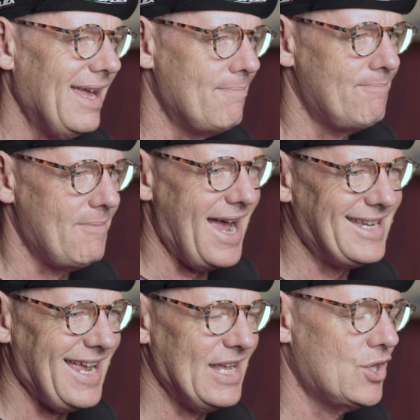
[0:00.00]
it may
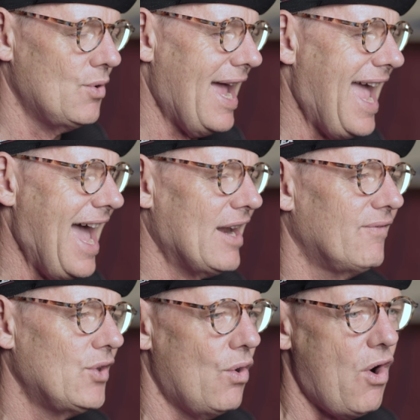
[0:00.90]
take you out
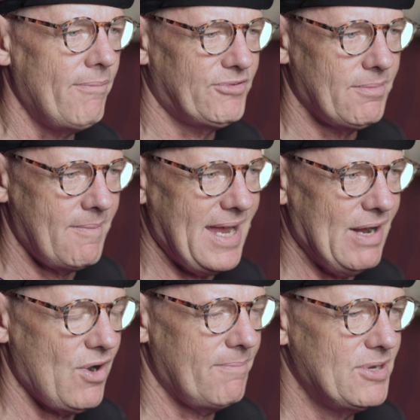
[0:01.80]
of your optimum
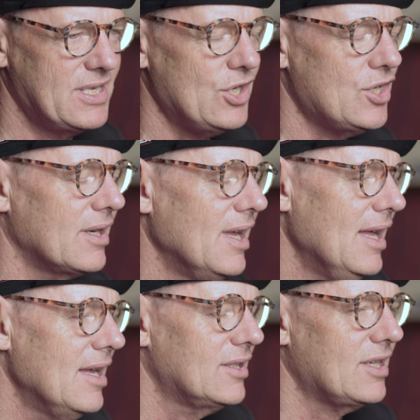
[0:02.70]
aero position.
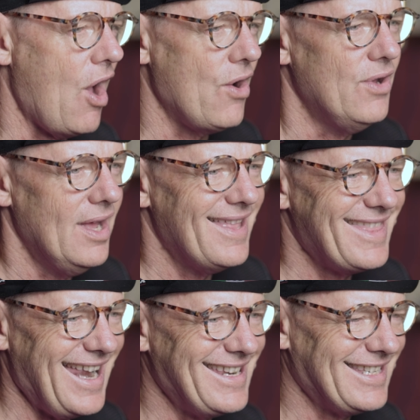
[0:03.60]
So
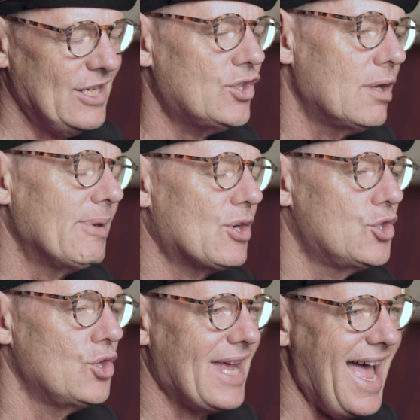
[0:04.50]
that is an issue
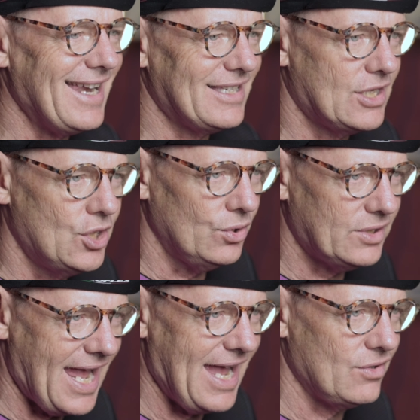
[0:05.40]
because you can't
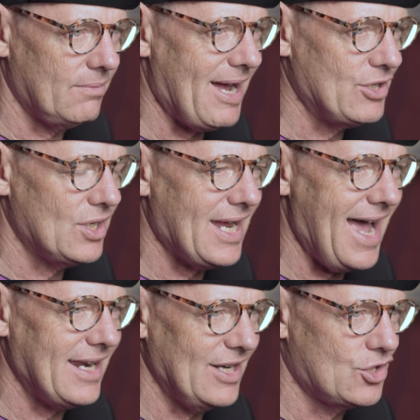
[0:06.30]
tilt the handlebars, you
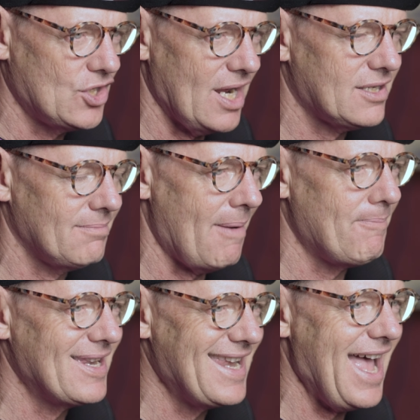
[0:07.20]
can't adjust them
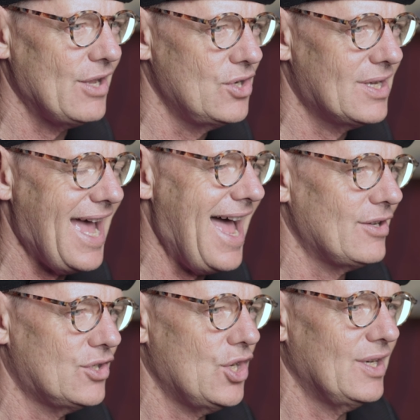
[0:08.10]
up and down, you
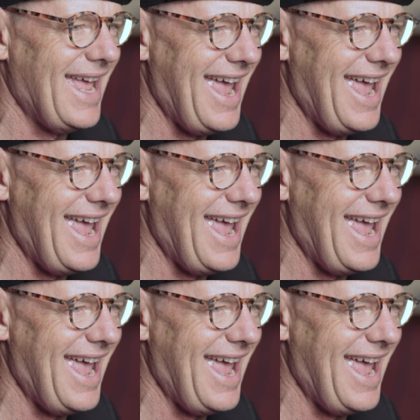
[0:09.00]
can't turn the